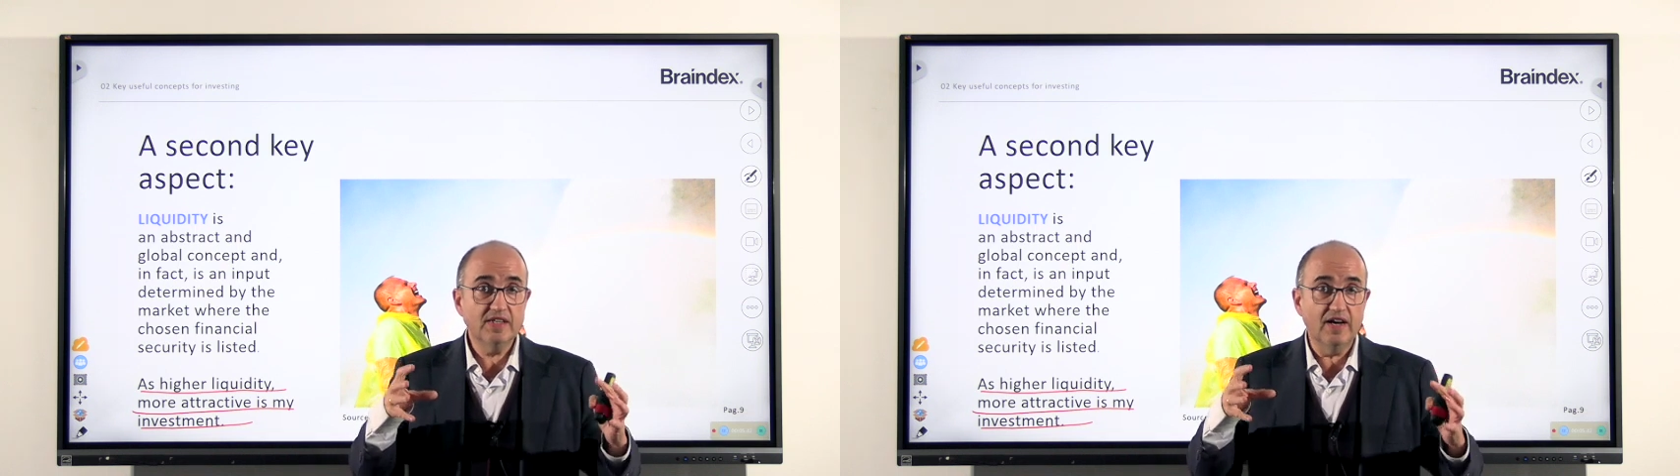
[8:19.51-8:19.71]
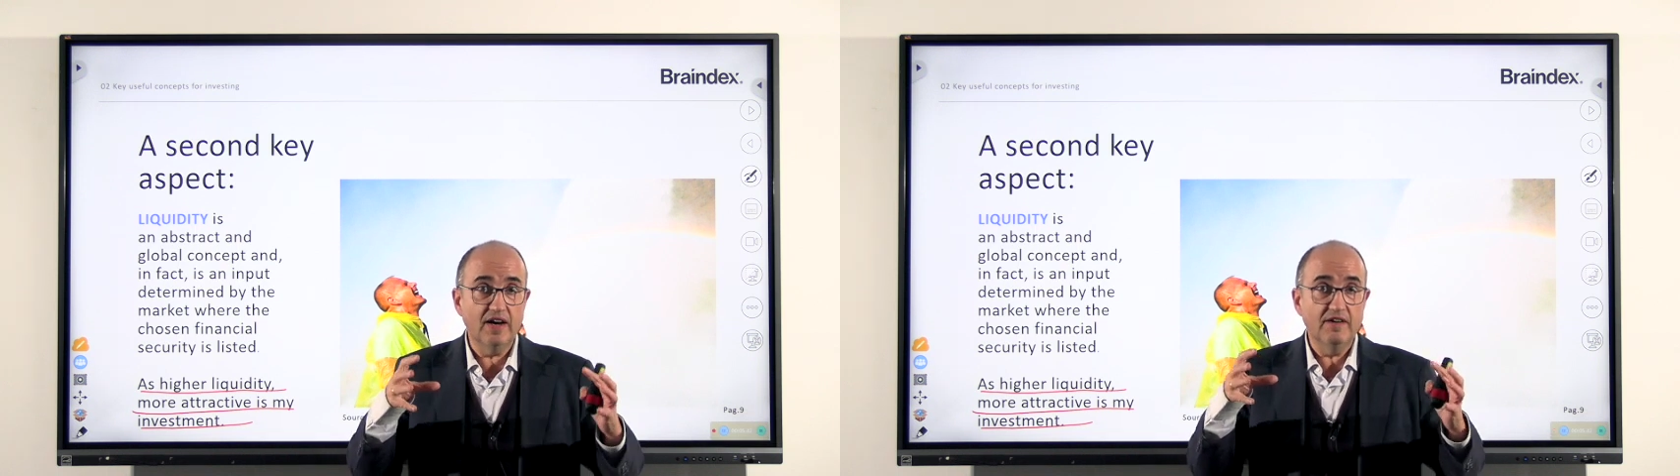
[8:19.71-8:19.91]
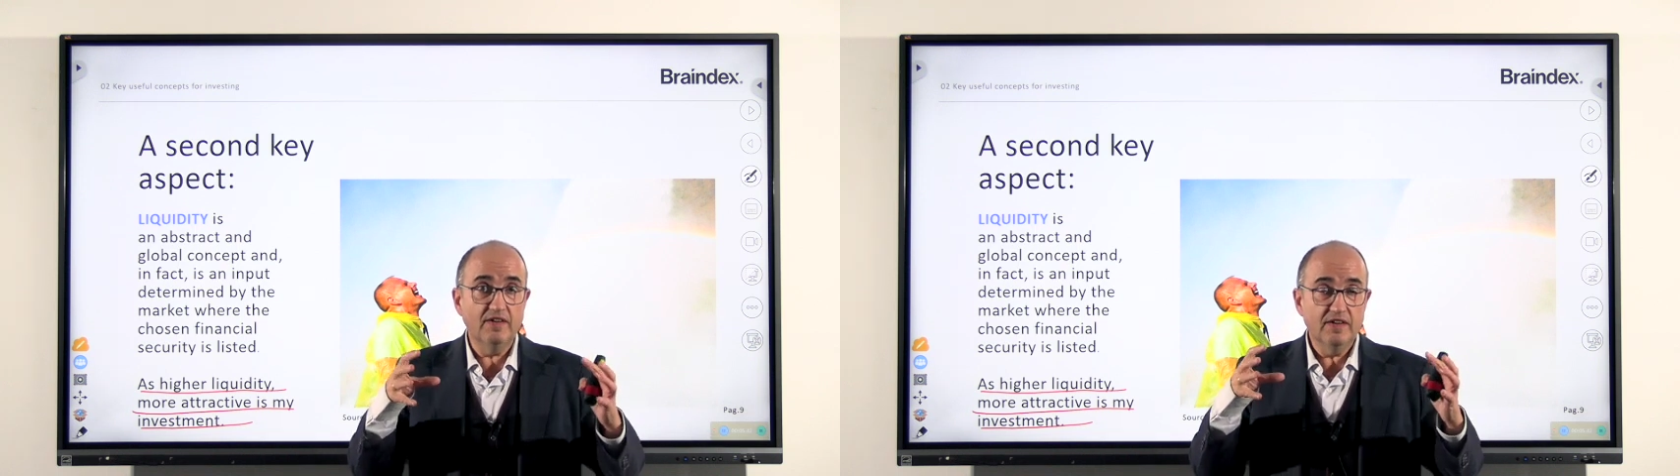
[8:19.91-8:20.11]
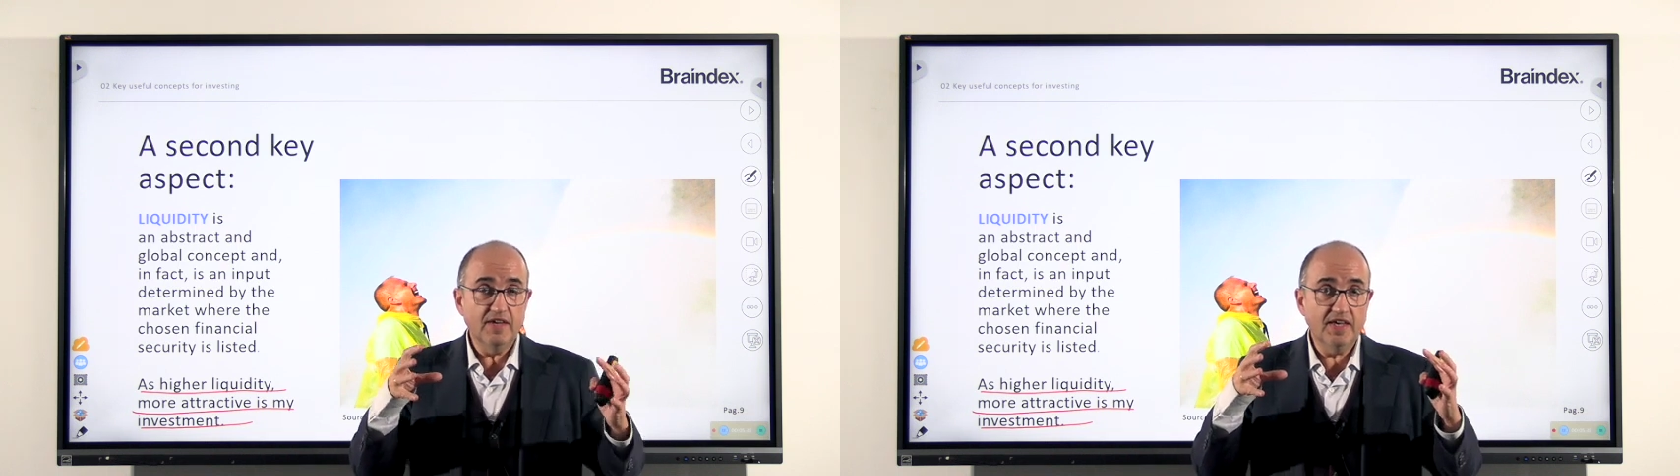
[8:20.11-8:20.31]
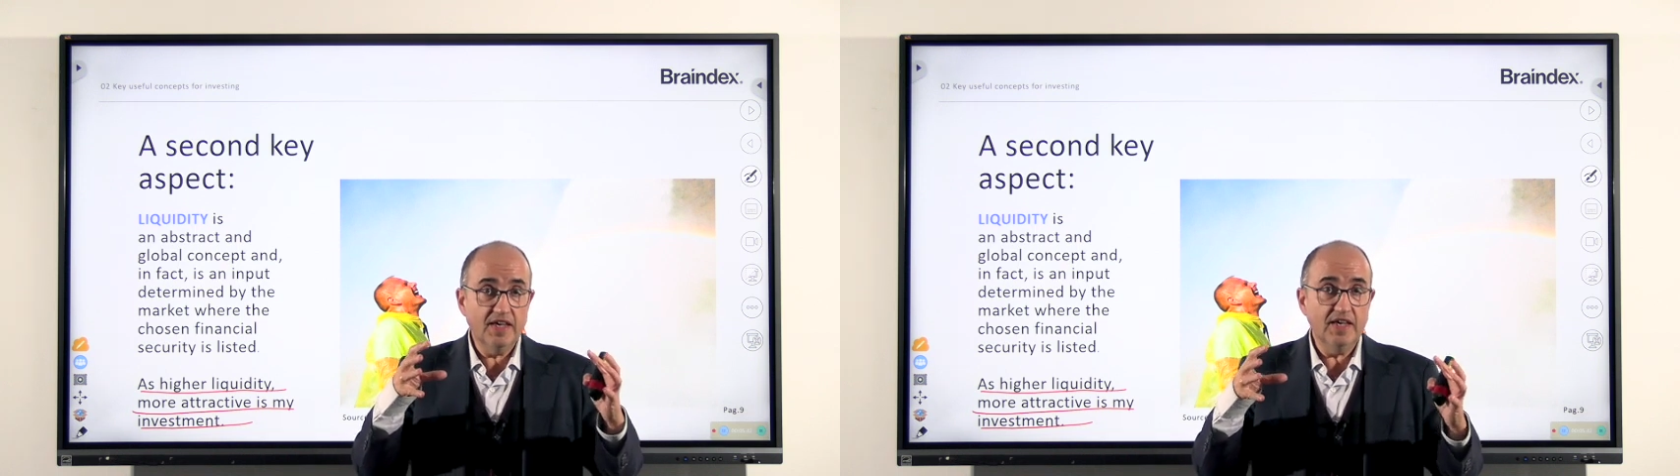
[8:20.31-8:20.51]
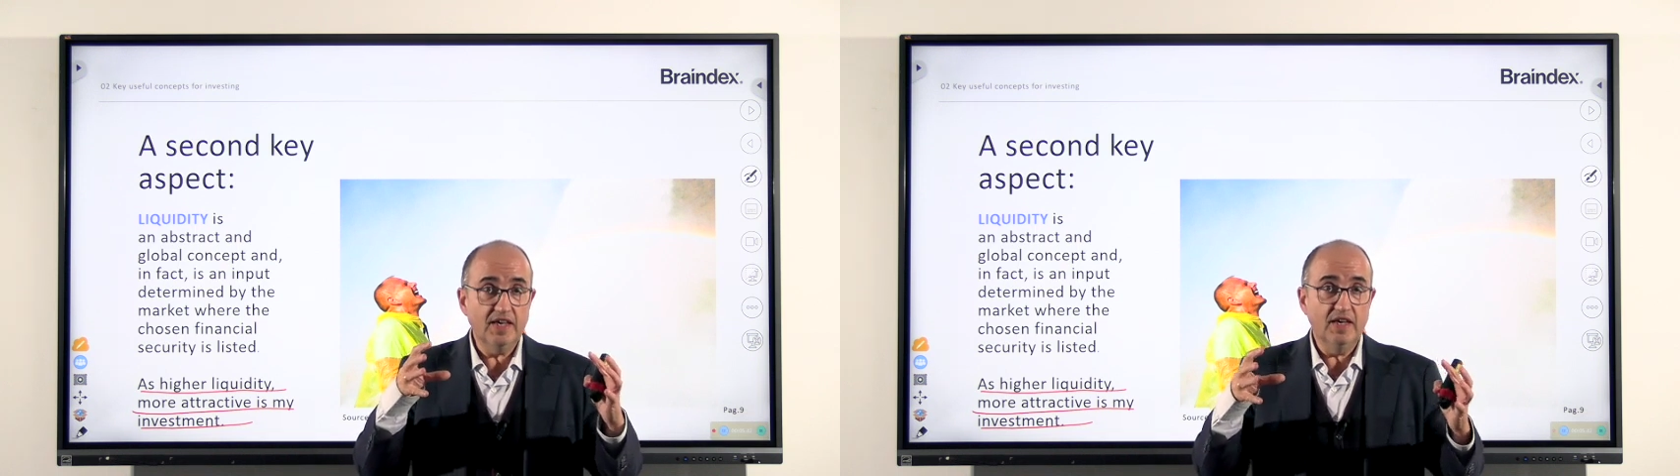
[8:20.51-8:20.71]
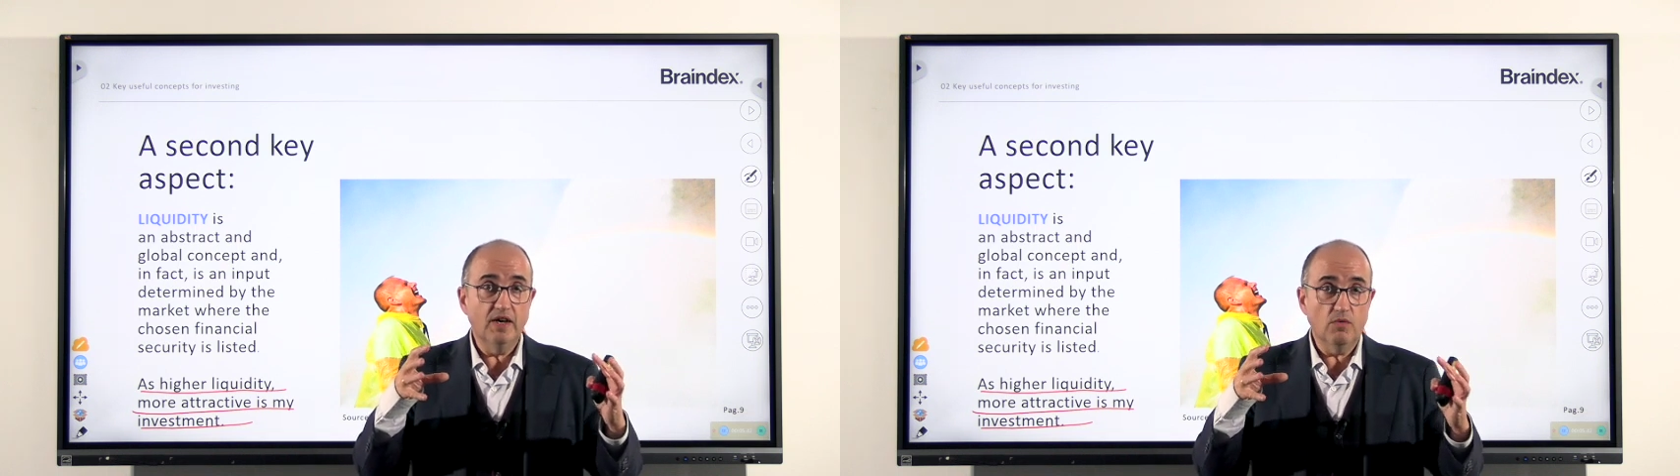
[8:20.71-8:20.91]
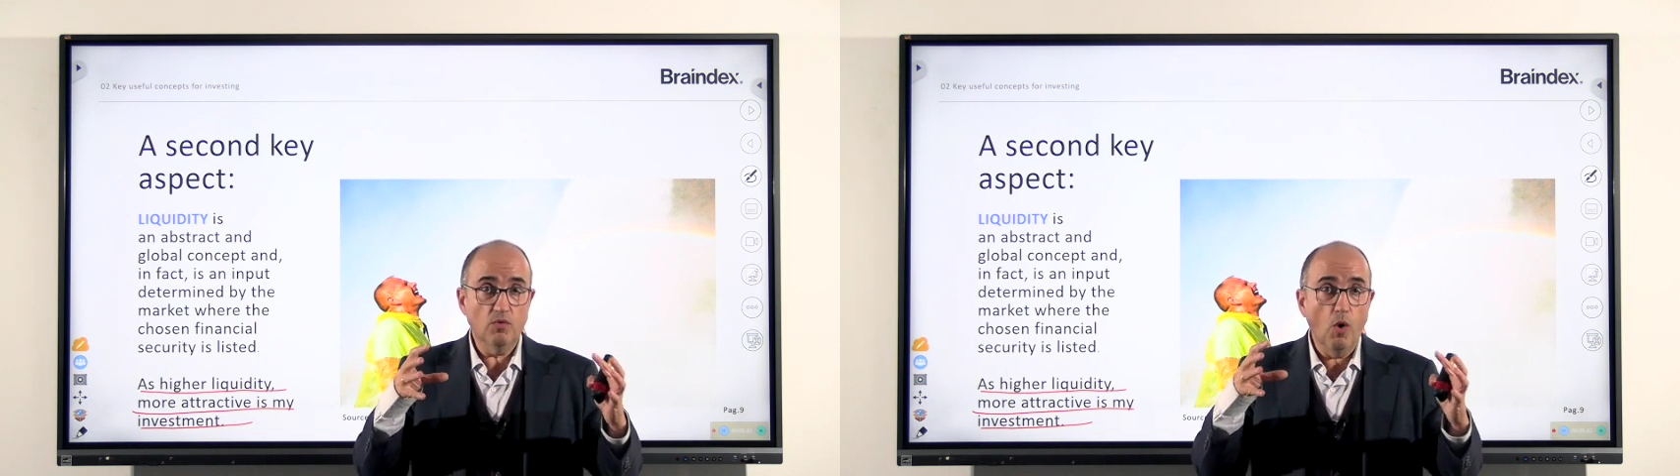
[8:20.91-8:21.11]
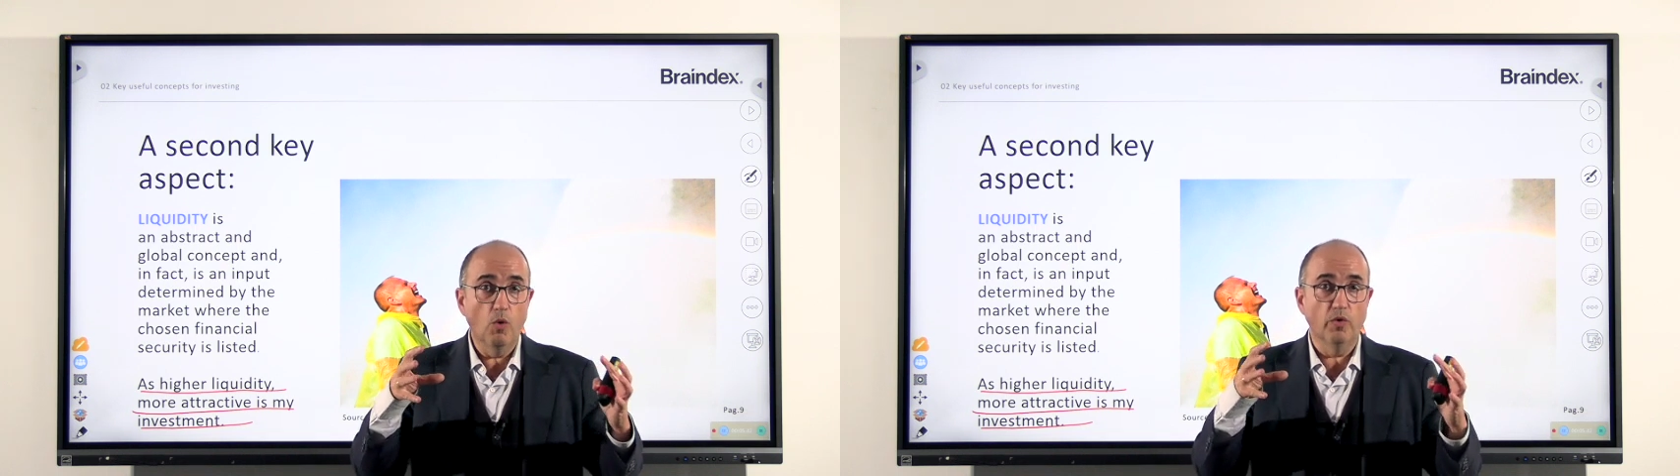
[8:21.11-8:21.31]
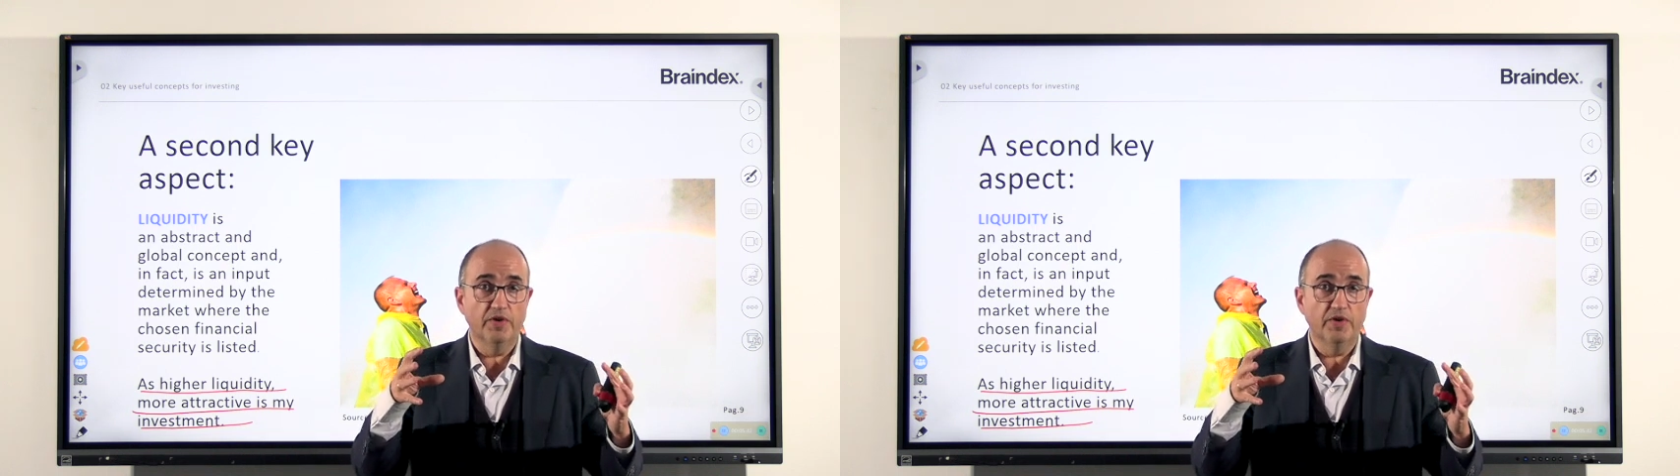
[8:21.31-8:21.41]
a key role